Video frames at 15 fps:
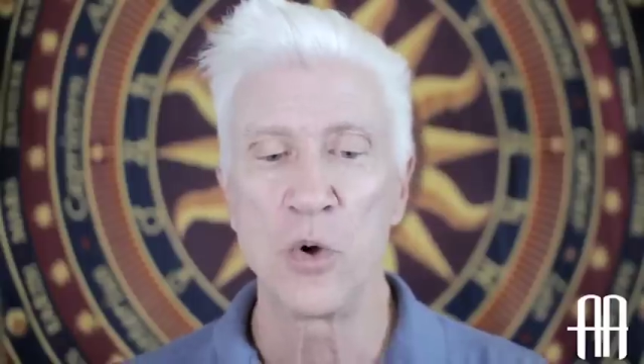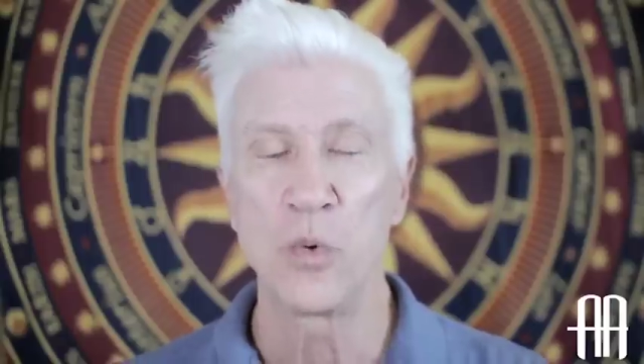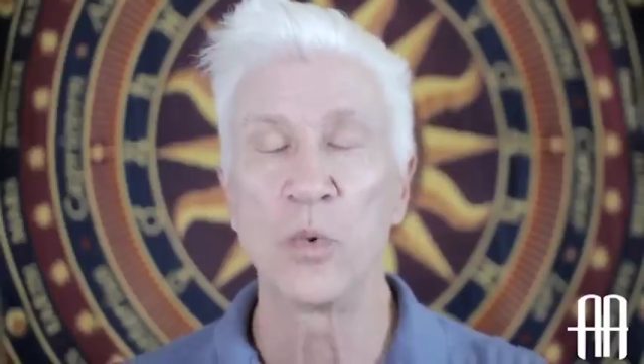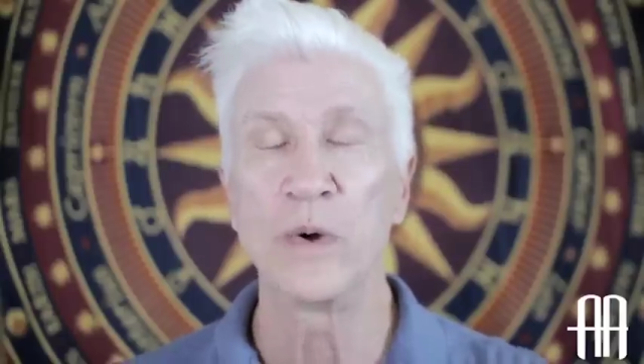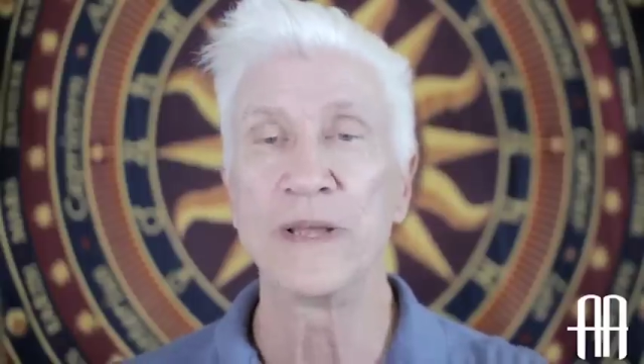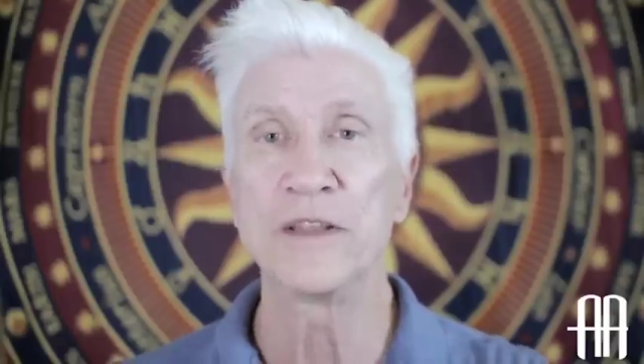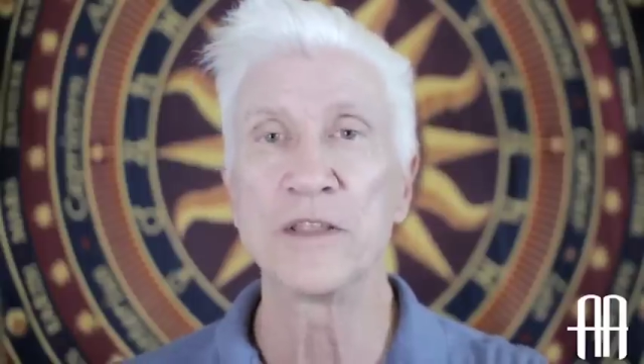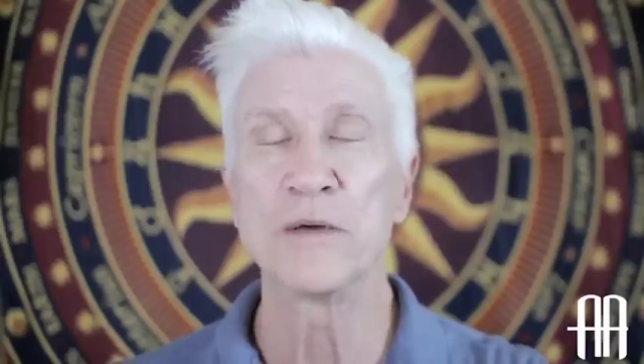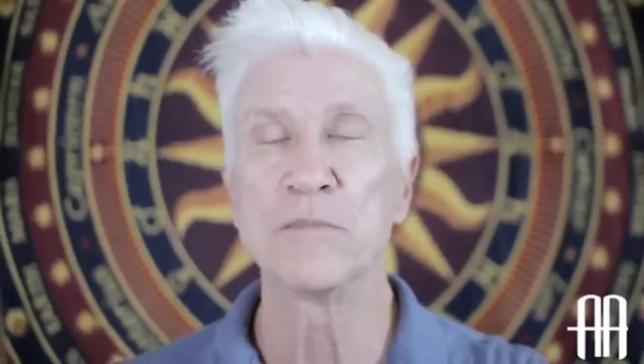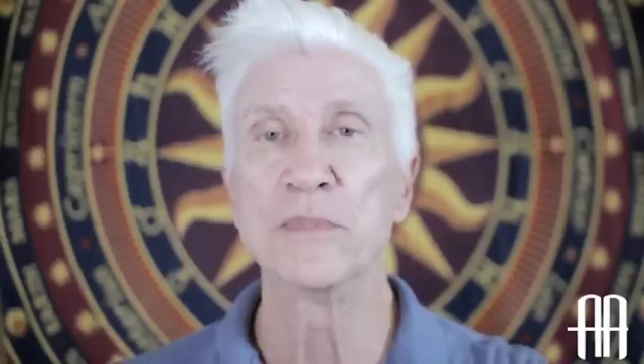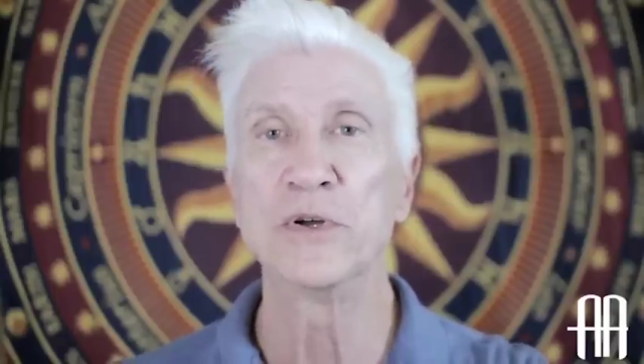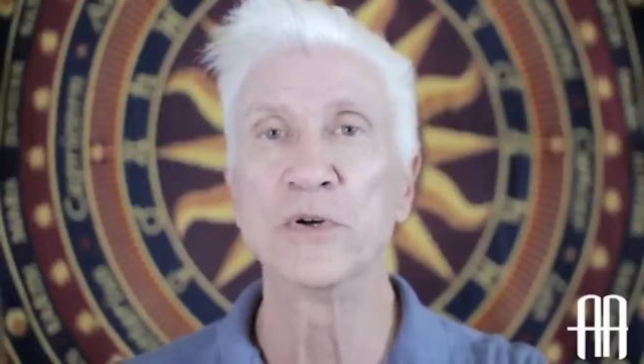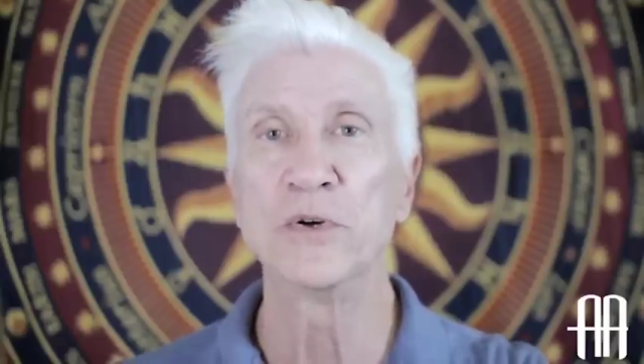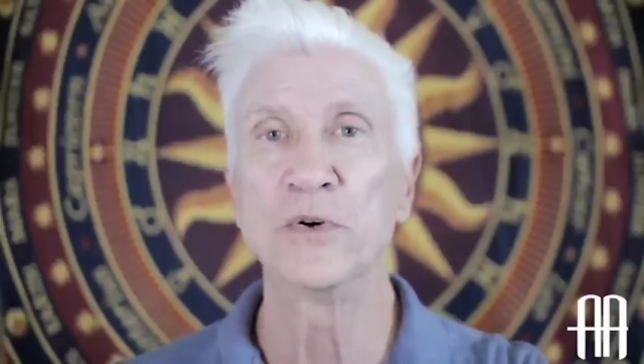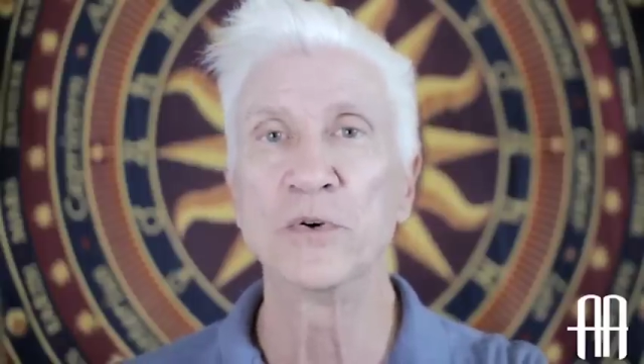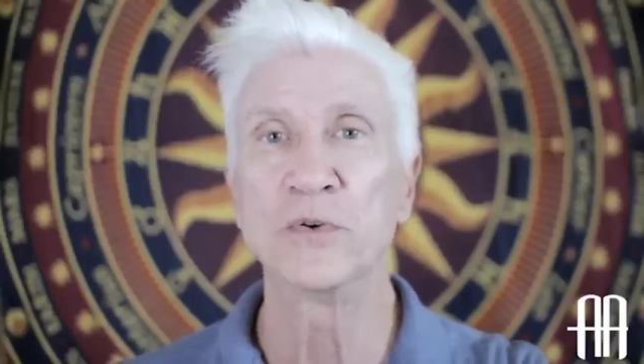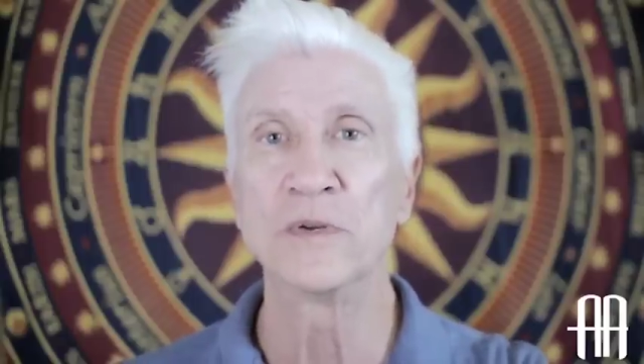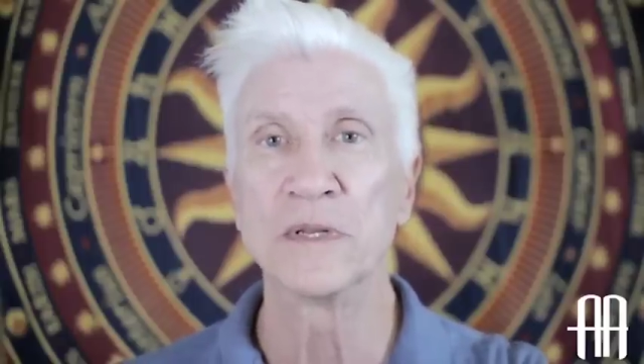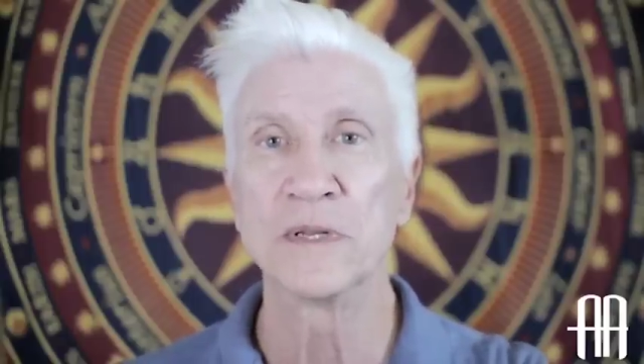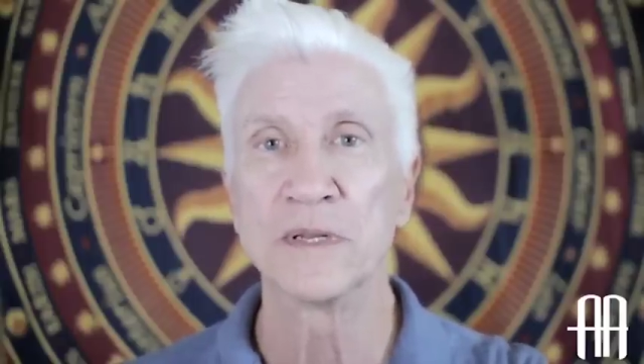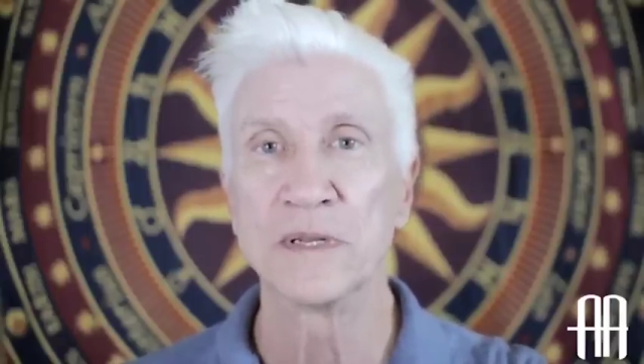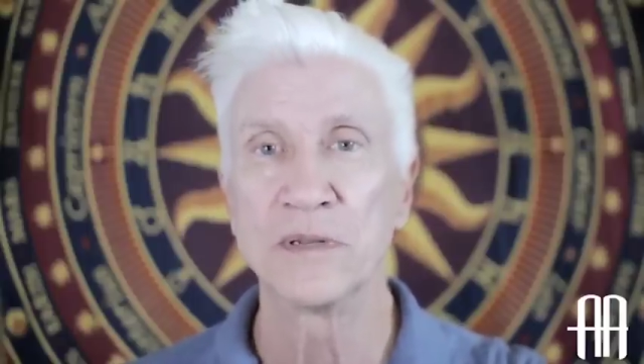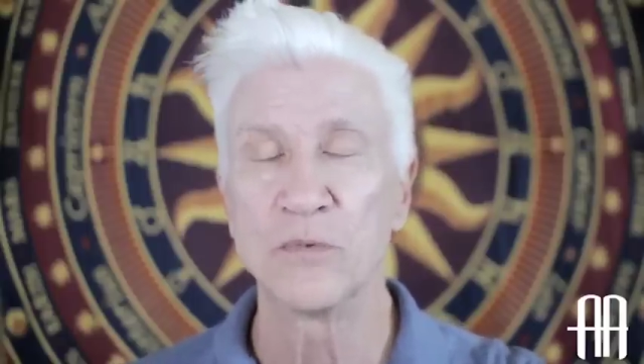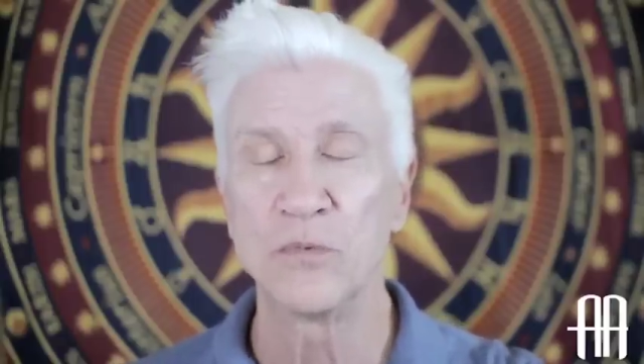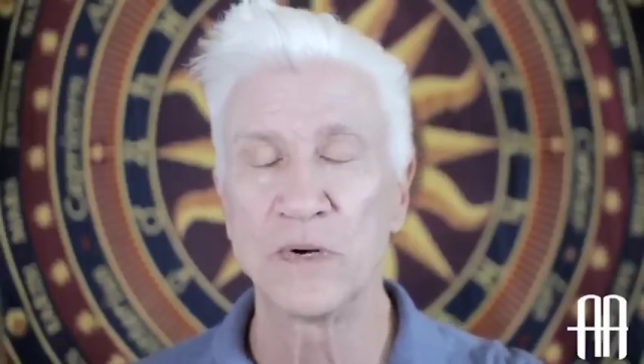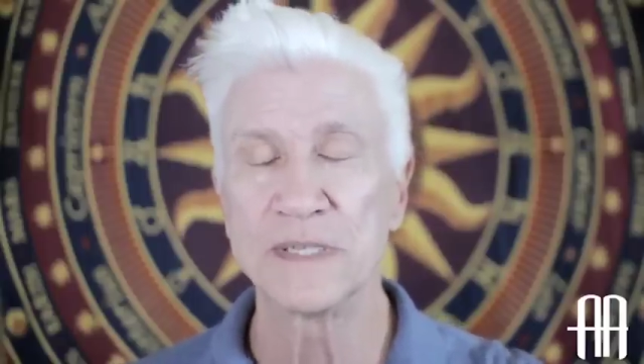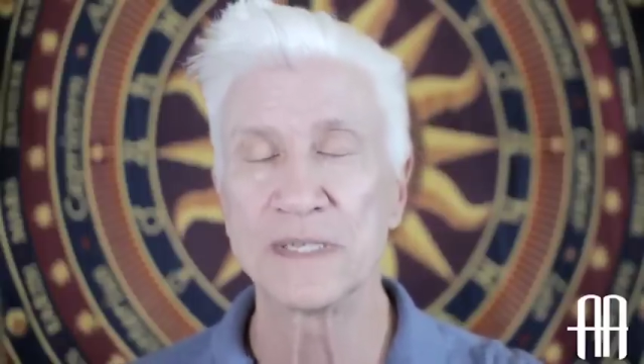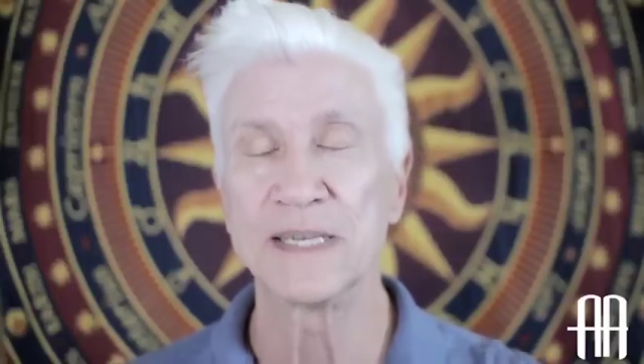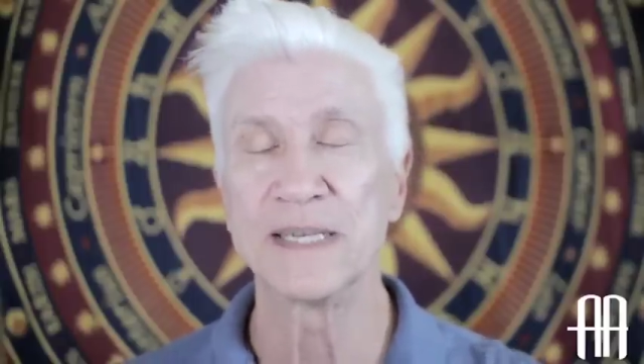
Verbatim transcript: When the moon was